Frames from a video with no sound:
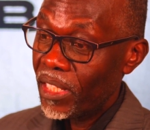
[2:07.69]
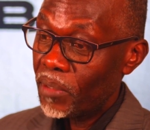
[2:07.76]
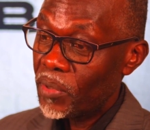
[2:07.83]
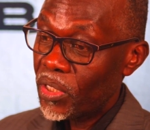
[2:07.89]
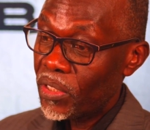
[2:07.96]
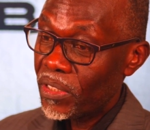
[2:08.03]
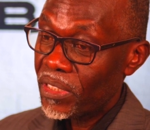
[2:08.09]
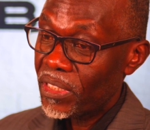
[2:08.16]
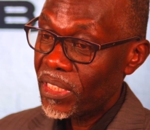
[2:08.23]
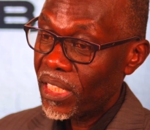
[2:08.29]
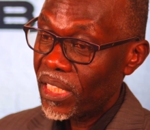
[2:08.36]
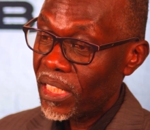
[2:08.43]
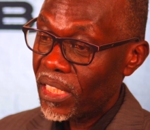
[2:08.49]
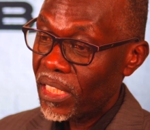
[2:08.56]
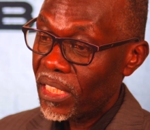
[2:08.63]
Yeah, because
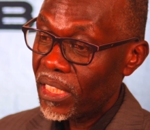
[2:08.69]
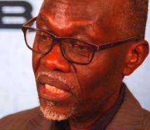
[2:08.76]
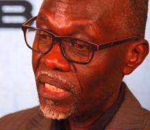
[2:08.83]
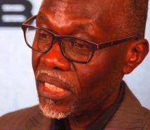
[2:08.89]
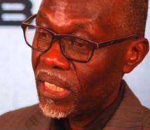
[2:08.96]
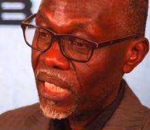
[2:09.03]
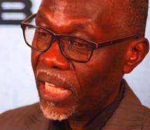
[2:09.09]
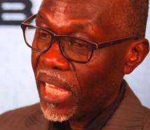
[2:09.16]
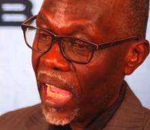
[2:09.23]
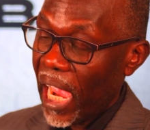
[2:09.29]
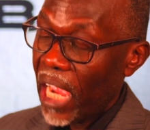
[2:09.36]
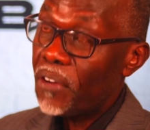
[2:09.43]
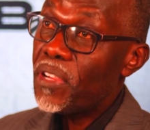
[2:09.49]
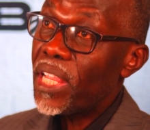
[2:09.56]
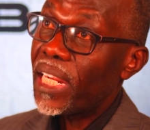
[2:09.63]

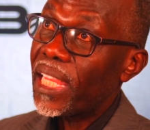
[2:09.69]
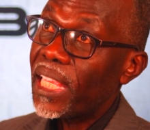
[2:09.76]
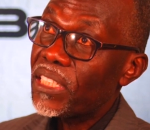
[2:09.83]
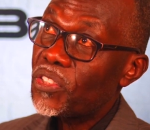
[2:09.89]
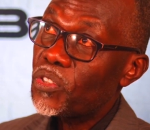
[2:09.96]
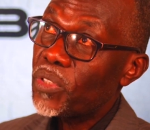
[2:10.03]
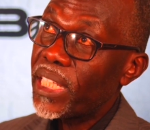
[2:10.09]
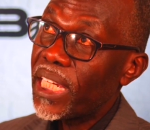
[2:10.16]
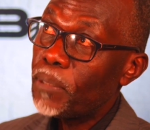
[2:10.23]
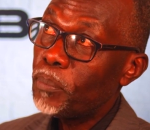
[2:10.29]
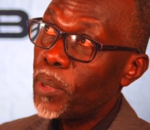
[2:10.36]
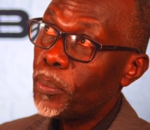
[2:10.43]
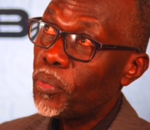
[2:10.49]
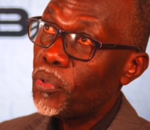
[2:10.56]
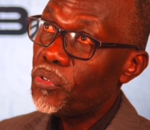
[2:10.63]
I realized to get
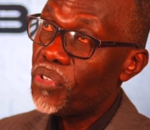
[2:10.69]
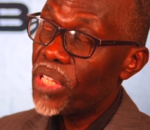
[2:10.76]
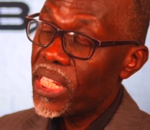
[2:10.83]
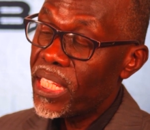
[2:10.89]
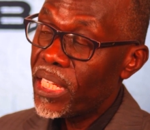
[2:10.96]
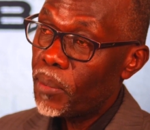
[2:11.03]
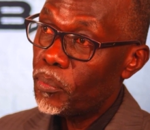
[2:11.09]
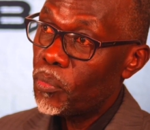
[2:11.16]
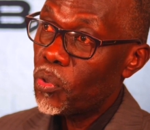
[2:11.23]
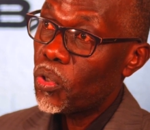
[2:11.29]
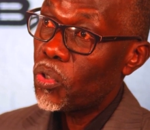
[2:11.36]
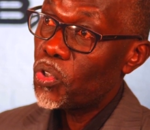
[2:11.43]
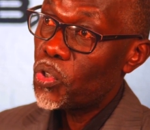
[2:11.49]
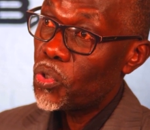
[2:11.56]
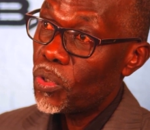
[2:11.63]
people reading a book
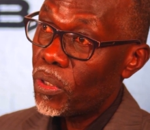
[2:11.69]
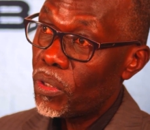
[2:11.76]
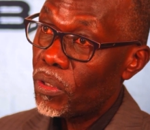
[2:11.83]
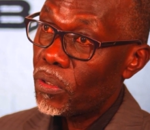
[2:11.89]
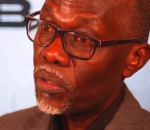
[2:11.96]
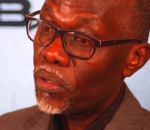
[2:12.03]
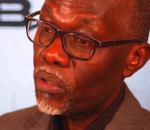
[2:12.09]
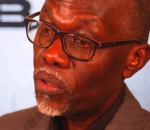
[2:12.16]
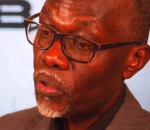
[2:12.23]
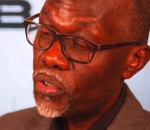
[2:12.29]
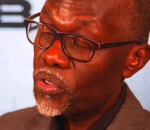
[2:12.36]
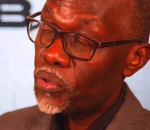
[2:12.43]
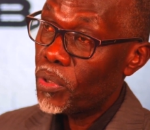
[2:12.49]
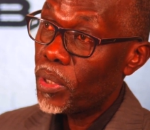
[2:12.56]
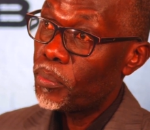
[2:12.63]
or go
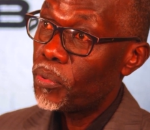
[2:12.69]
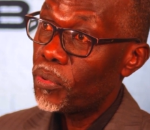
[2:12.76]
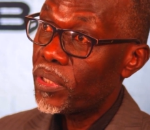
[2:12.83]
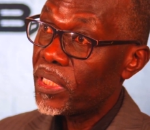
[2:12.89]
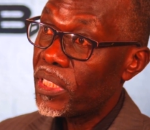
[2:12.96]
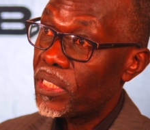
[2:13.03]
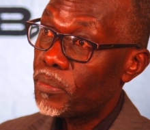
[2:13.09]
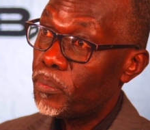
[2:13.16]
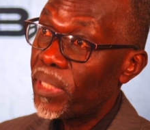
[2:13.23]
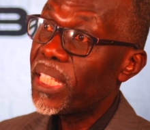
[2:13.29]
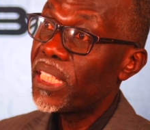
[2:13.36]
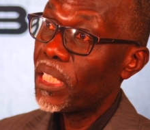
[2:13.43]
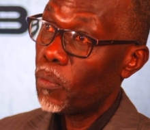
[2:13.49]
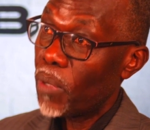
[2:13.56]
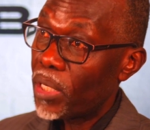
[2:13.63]
through a book is
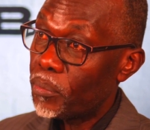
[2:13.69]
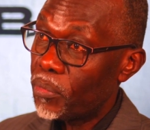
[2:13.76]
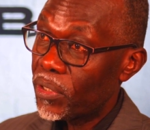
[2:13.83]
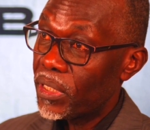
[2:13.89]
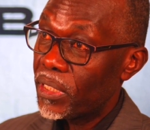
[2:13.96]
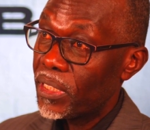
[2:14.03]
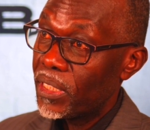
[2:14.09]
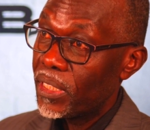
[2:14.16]
make it a workbook.